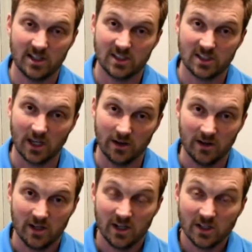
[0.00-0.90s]
reasons.
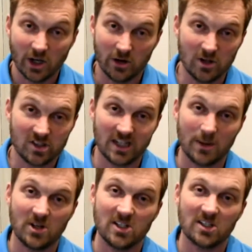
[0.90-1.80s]
So don't use
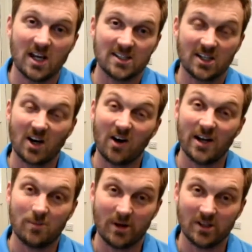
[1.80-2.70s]
celebrities as a
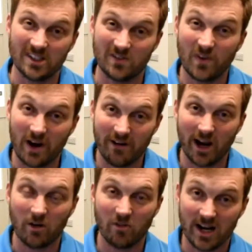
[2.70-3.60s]
guide, because it's very
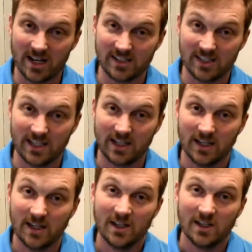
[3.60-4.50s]

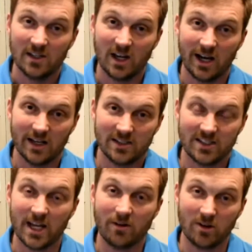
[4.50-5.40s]
unrealistic.
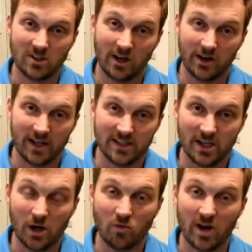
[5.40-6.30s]
Set your own targets
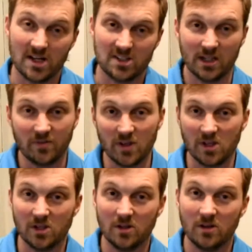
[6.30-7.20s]
that are realistic for
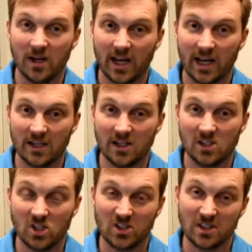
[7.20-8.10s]
you,
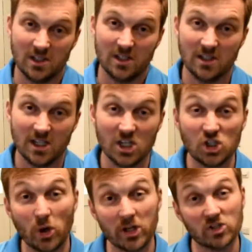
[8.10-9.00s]
and just
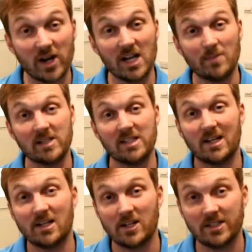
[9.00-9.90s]
enjoy the training,
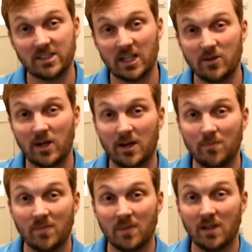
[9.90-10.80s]
basically, guys.
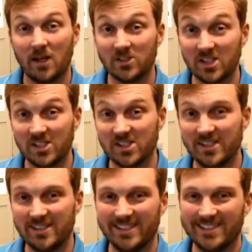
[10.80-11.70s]
So I'll see you
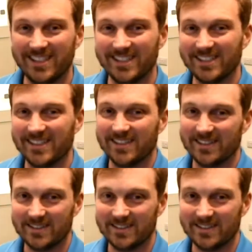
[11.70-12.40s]
soon. Cheers.